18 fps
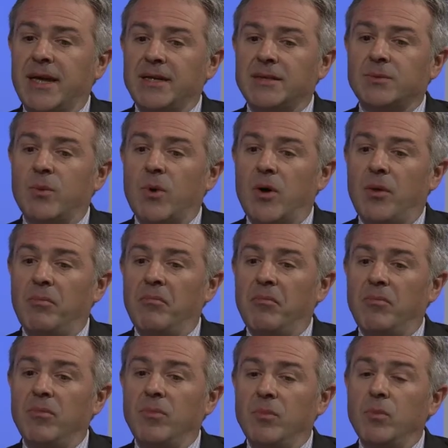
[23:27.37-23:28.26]
it's what
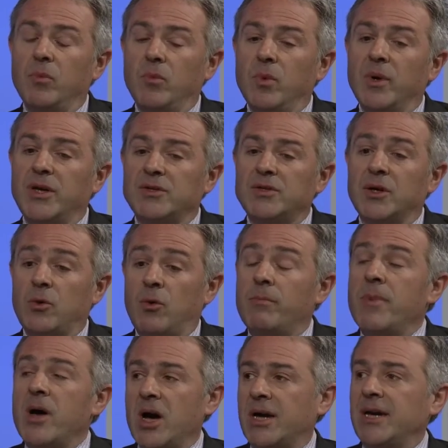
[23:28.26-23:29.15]
we used to call
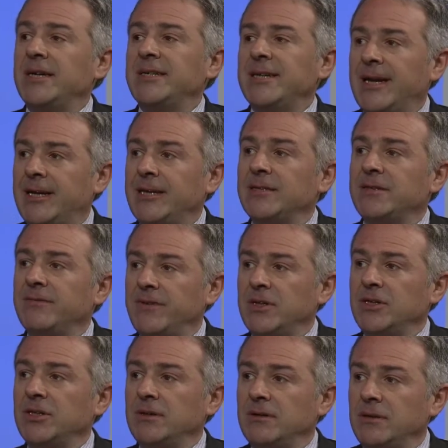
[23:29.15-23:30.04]
mercantilist
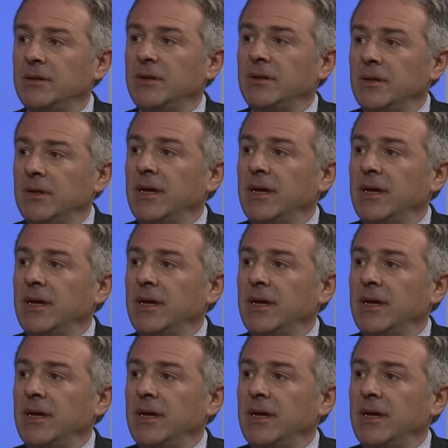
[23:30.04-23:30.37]
vision. Mm -hmm.